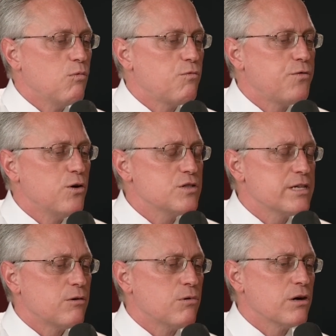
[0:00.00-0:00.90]
Folks
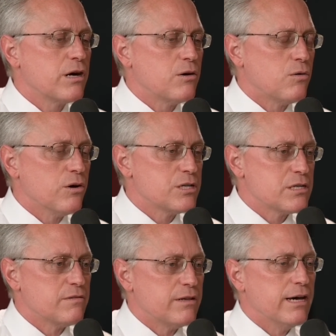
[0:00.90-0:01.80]
that work on
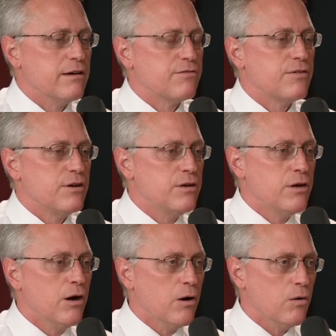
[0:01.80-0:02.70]
origin of life
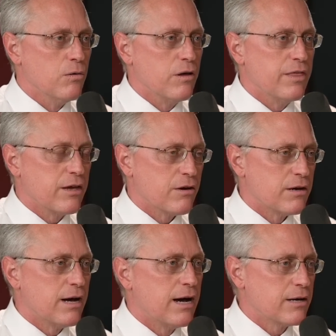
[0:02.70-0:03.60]
know that you're
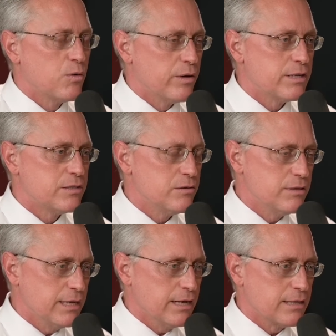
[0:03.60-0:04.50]
not going to
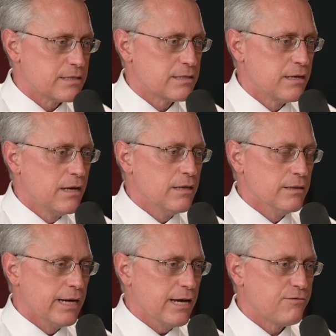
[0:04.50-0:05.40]
get
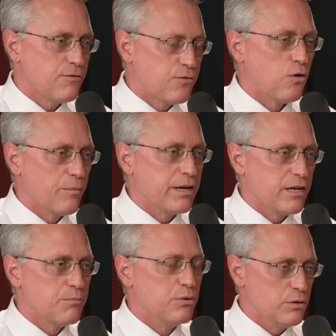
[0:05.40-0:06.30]
life forming
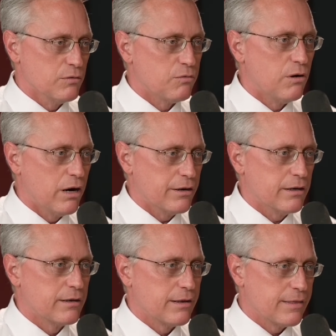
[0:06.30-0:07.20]
in a pool of
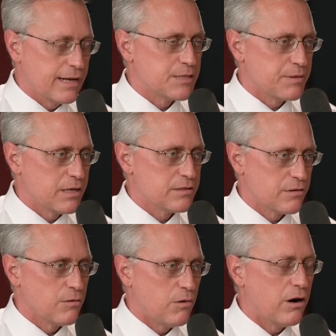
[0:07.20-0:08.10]
water. And that's because
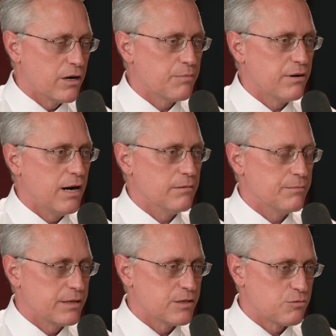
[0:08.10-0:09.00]
of the water
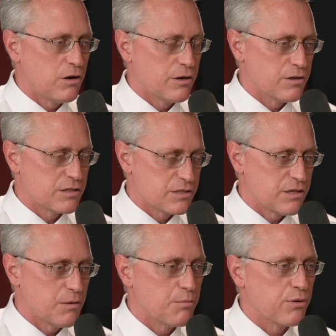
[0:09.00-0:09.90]
problem, because water is
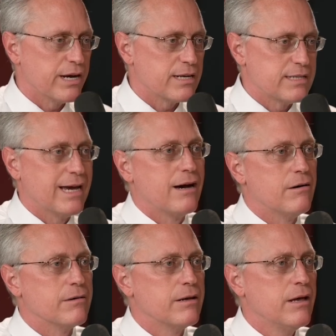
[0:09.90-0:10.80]
going to break
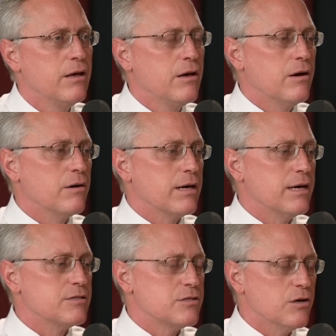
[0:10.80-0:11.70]
down.
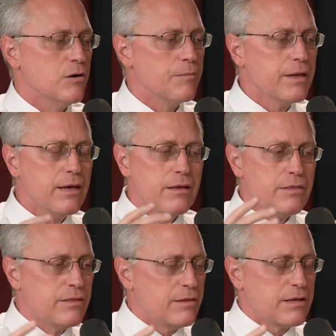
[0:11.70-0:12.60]
Okay, so
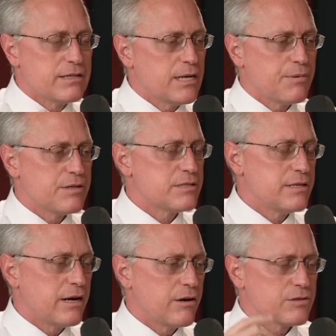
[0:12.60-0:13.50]
contemporary
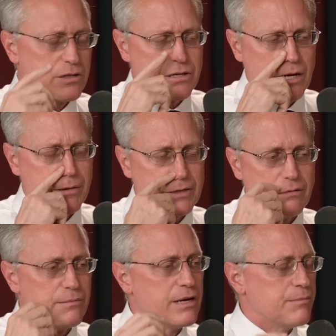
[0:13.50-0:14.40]
scenarios, we could talk about
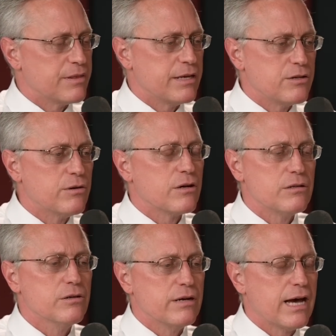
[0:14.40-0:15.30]
them in a minute, but they don't
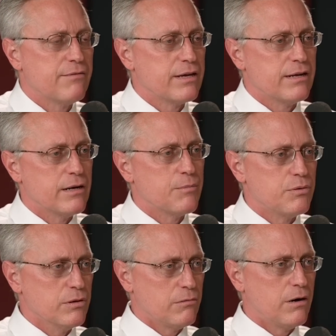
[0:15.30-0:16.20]
include having it in a
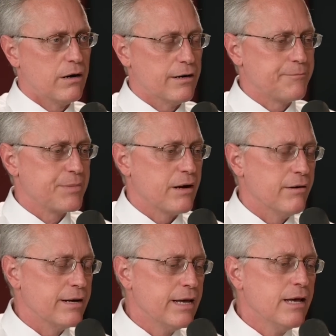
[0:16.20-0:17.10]
pool of water. All
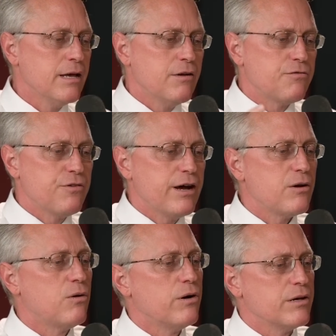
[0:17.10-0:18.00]
right.
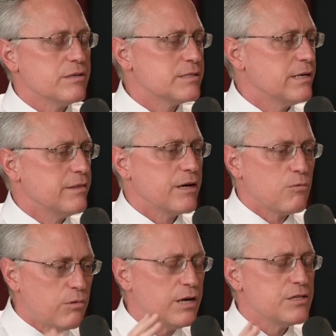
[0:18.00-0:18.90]
Fred Hoyle said there
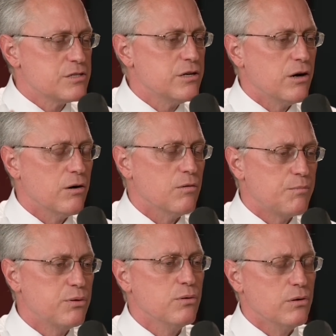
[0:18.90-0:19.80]
was no
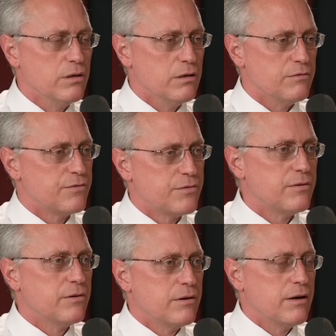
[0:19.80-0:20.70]
pool of
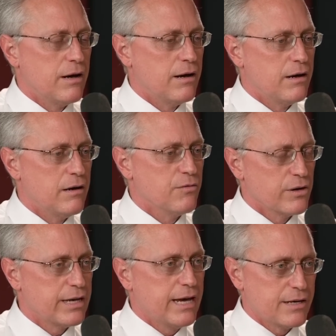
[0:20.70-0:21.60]

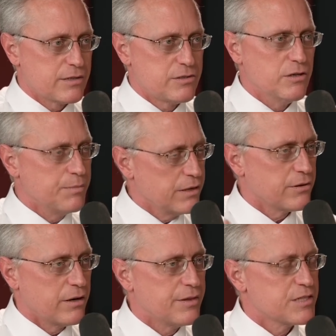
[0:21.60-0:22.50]
organic soup
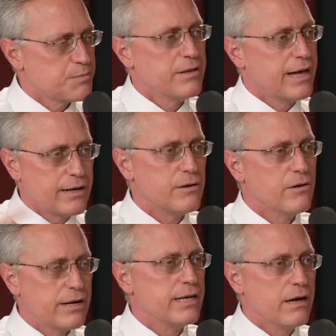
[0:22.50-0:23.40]
either on this planet
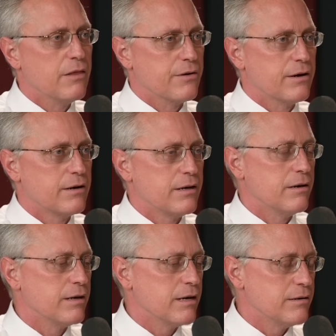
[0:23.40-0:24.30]
or any other. You
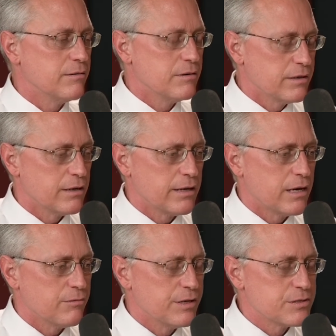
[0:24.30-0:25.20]
know, he had done a lot
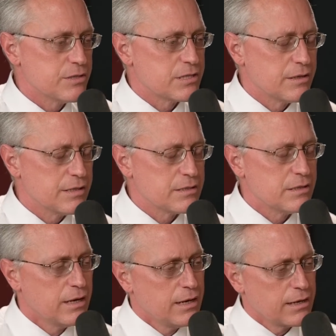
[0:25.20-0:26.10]
of research on this
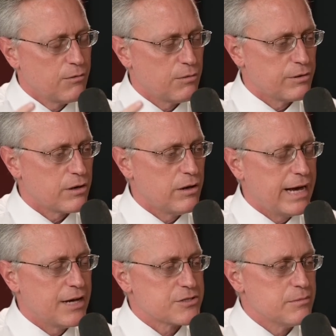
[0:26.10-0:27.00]
and what we call
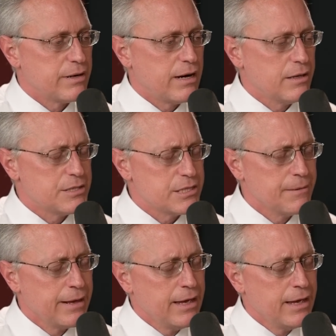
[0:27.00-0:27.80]
astrobiology.